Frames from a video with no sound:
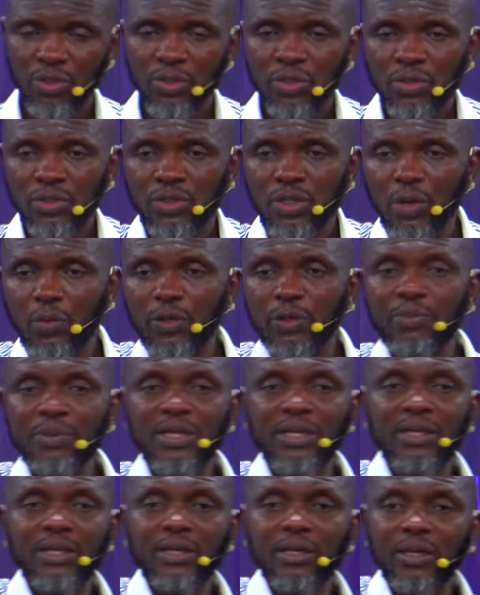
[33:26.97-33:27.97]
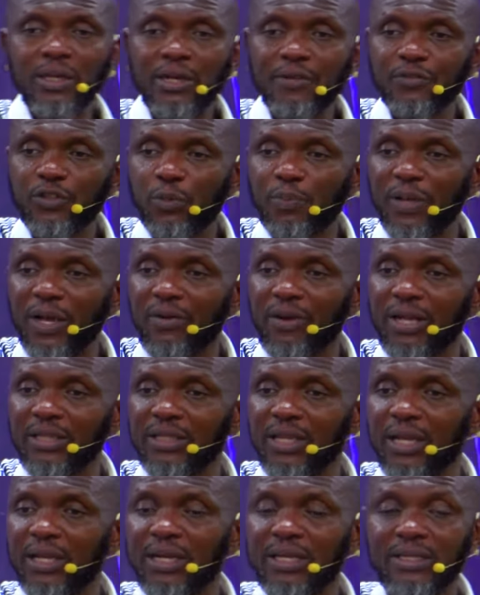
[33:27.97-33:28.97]
Say with me, lift up your right
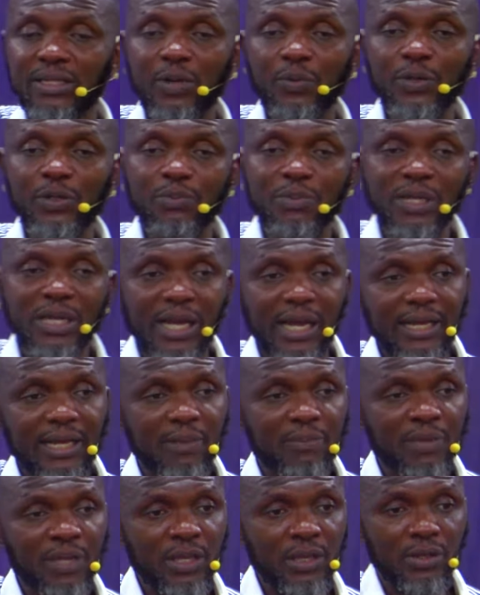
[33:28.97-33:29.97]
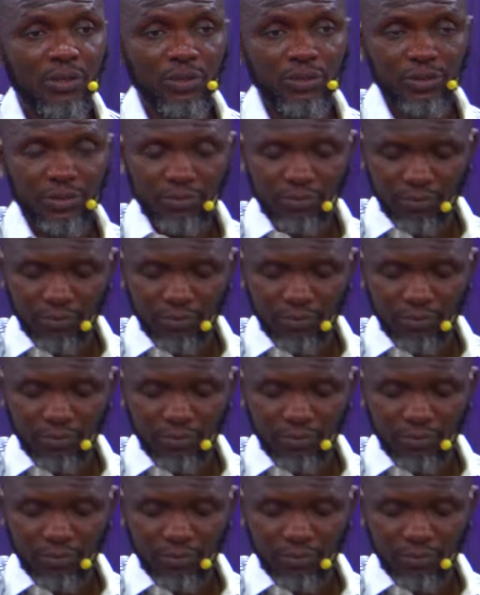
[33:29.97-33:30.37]
hand and say with me, I am healed